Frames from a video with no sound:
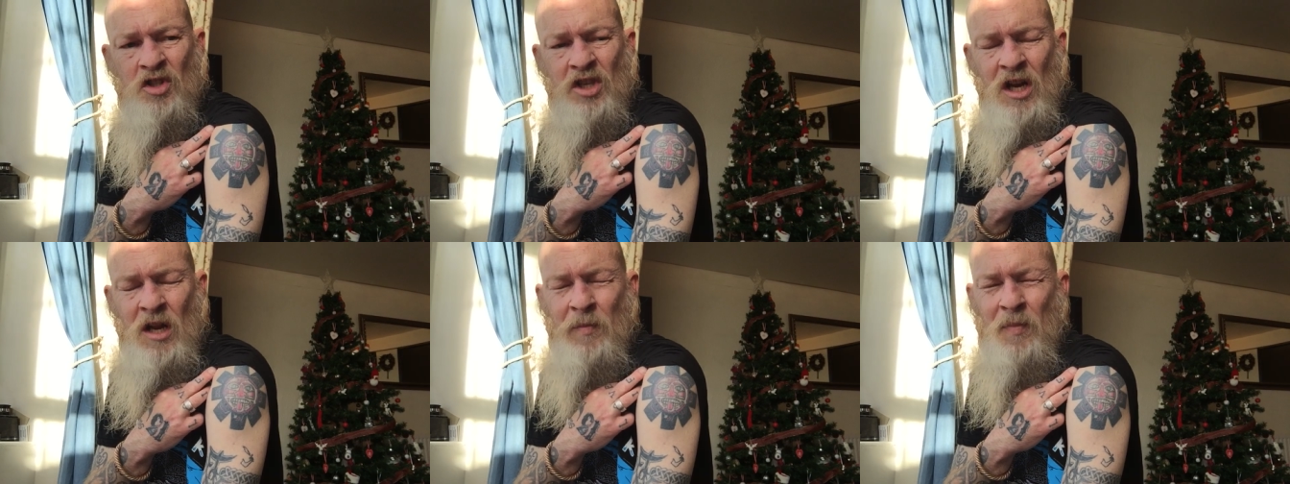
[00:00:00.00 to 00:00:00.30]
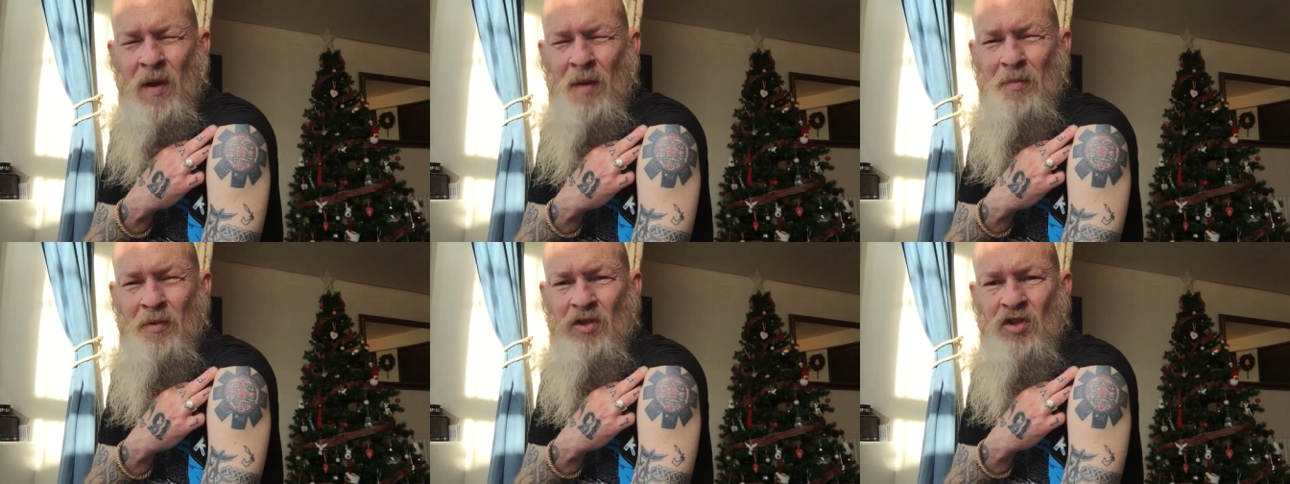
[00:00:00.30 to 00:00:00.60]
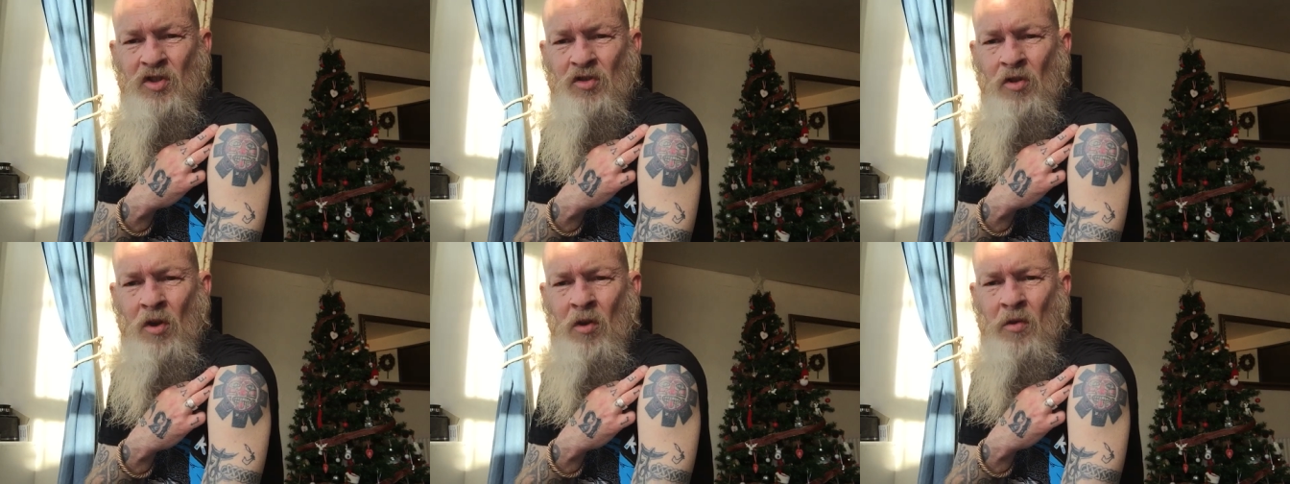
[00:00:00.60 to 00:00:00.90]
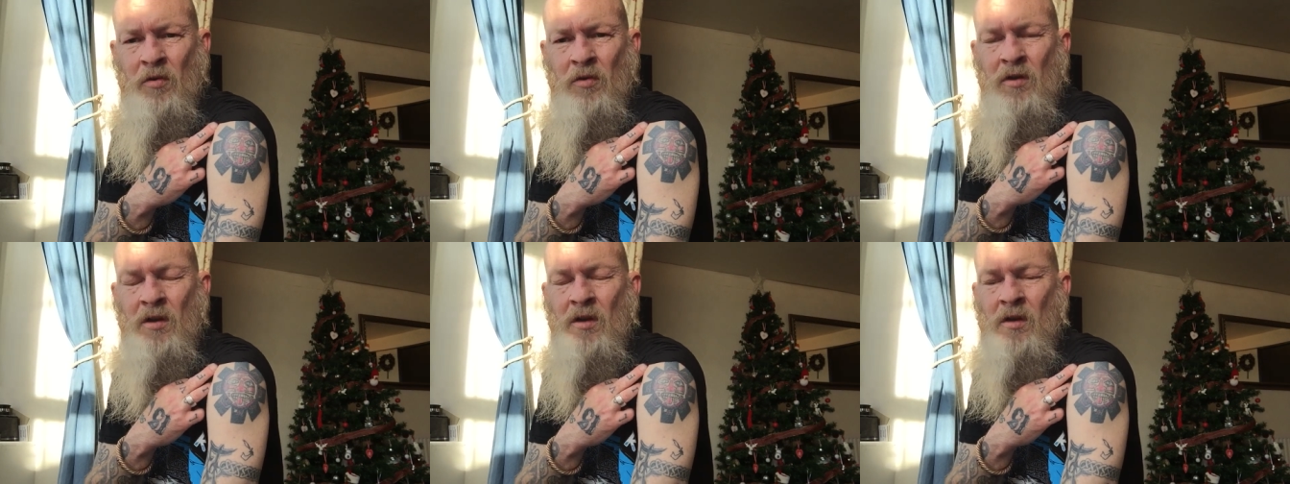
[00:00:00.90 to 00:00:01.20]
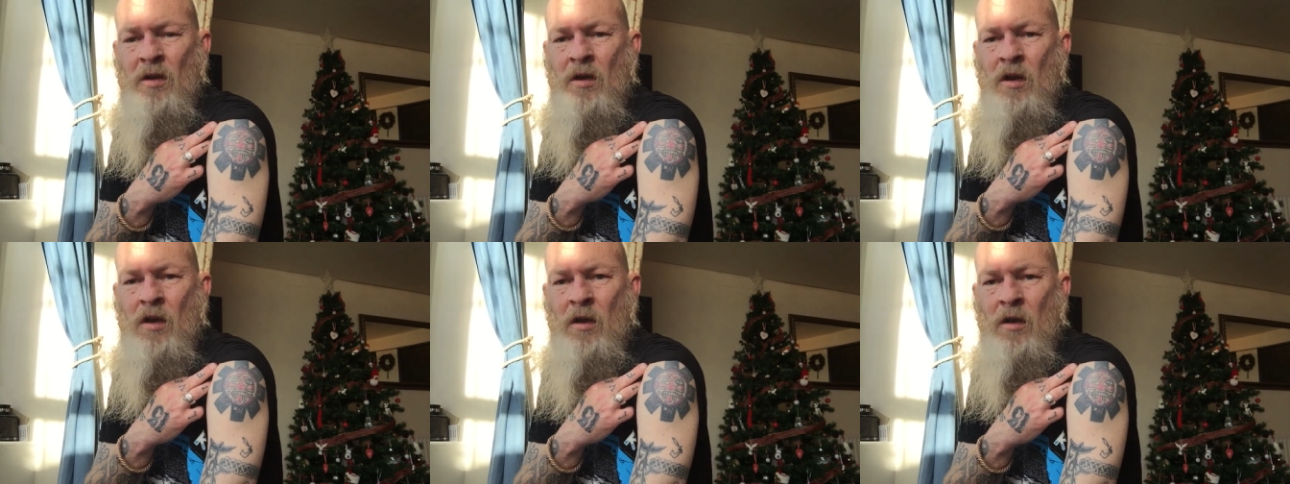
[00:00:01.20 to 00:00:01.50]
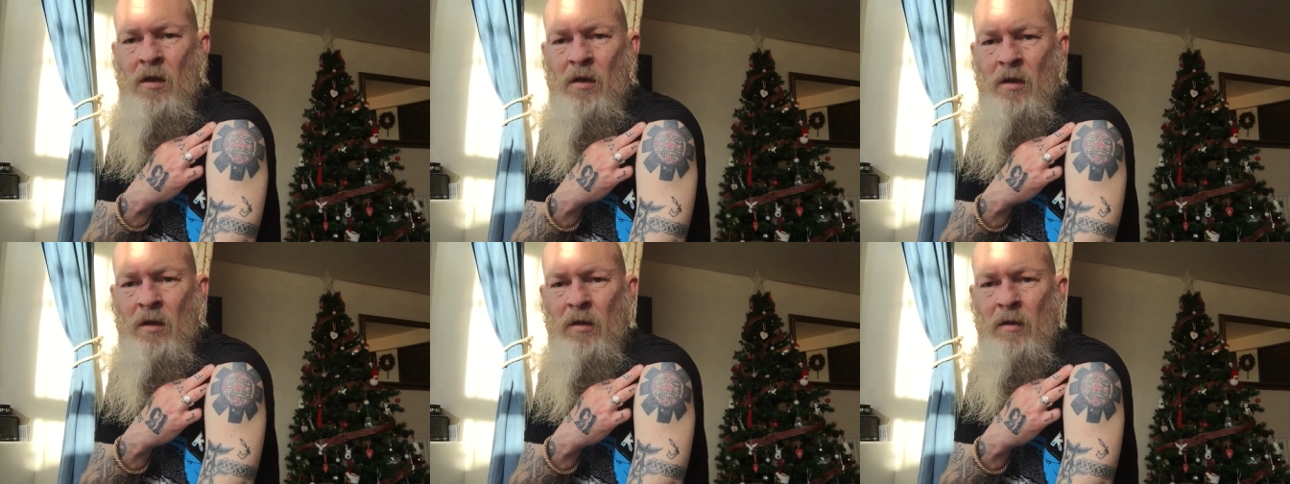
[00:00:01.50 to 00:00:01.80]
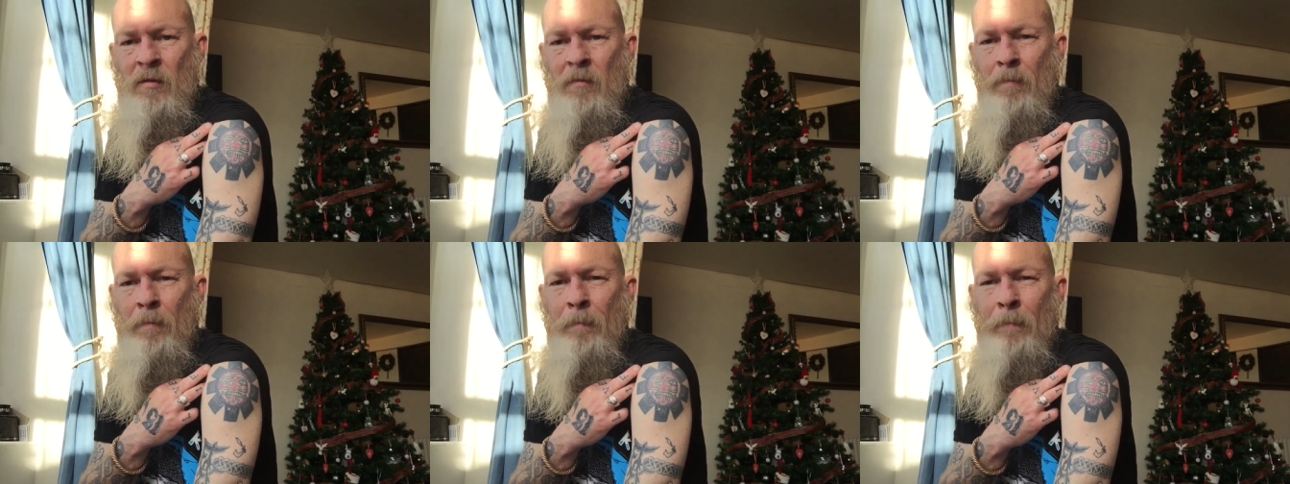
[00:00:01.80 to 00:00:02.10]
Chili Peppers stroke
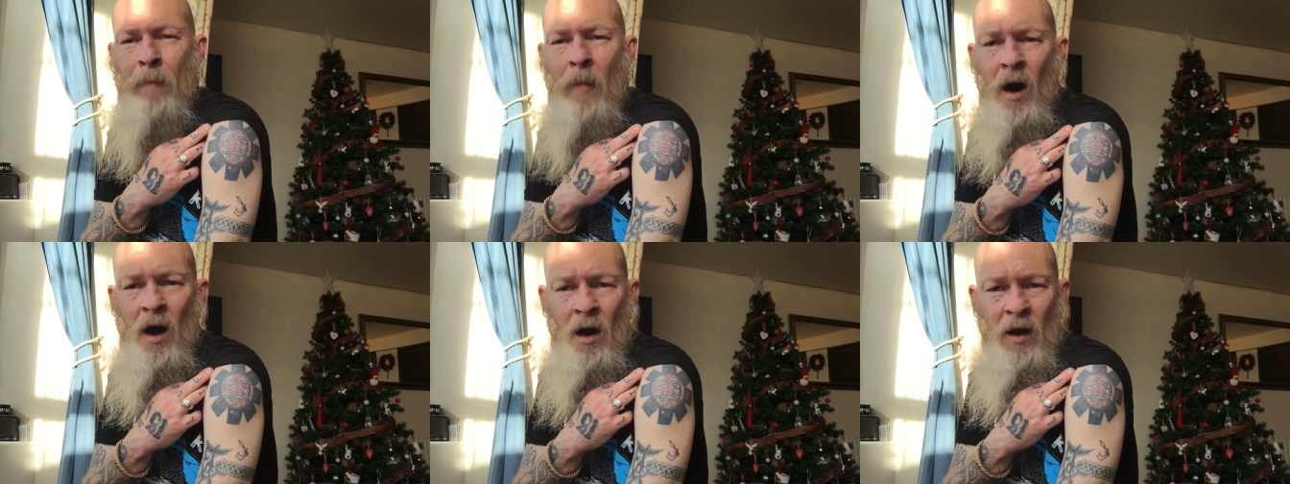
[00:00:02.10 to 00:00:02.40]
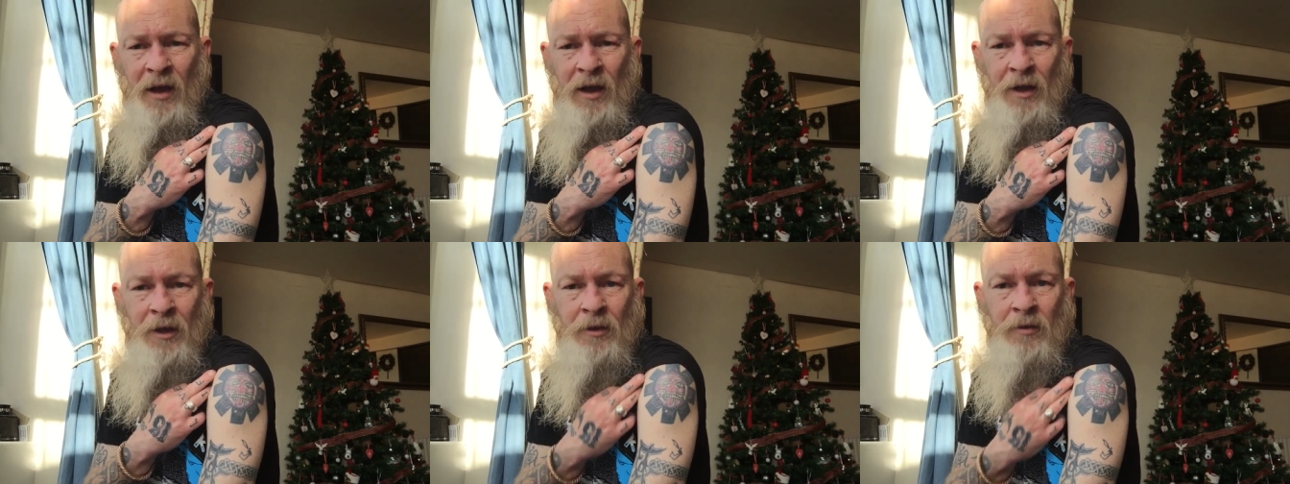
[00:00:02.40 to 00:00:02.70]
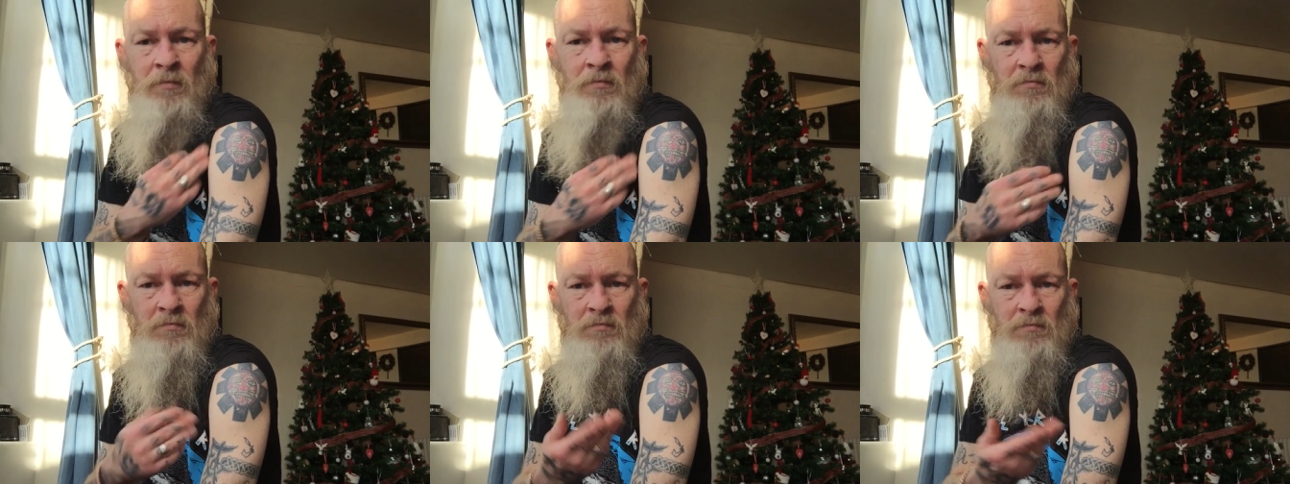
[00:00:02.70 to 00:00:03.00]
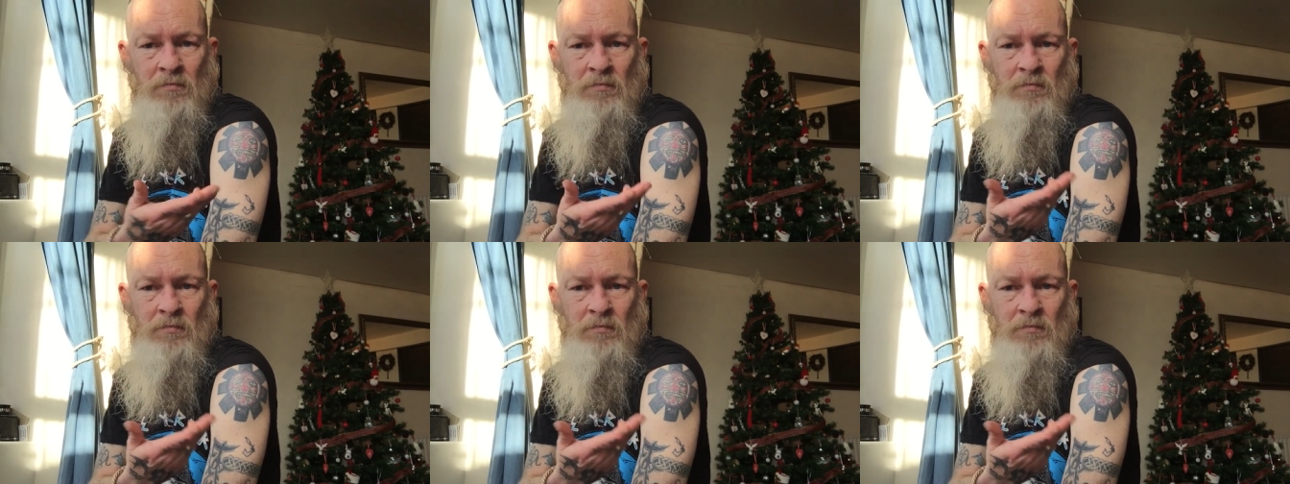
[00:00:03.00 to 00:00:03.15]
Mayan